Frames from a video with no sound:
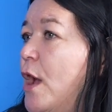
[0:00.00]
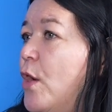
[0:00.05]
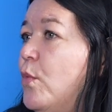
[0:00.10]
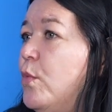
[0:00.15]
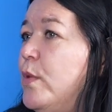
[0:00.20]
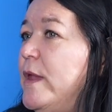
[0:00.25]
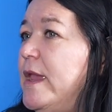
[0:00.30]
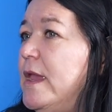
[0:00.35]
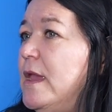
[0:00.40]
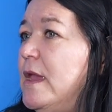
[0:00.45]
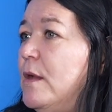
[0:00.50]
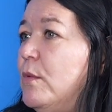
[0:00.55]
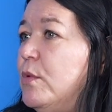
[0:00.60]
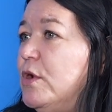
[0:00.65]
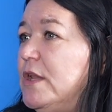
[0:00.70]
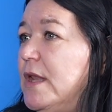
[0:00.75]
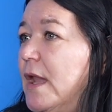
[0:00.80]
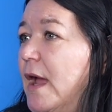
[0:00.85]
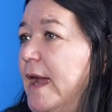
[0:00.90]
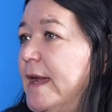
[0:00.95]
We
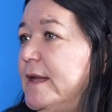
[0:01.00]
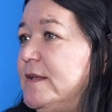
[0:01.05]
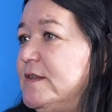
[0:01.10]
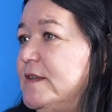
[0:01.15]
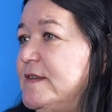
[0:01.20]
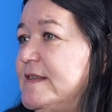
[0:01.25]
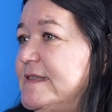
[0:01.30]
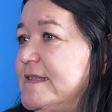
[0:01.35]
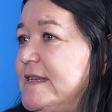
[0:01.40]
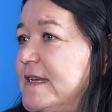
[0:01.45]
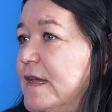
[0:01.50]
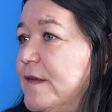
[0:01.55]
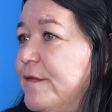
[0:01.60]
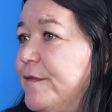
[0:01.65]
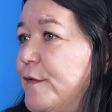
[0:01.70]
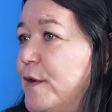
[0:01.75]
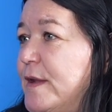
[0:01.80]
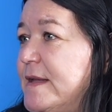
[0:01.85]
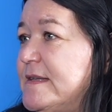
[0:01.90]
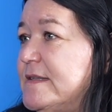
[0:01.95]
would like to see,
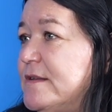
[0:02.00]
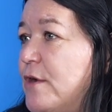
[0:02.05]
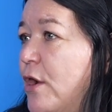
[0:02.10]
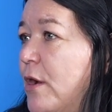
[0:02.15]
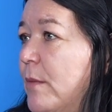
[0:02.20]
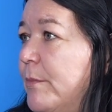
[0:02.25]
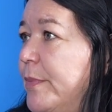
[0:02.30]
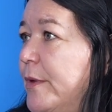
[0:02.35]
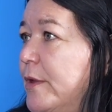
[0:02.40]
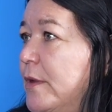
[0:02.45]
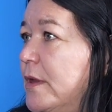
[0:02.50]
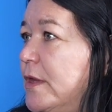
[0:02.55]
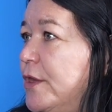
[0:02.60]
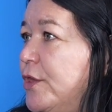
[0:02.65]
for example,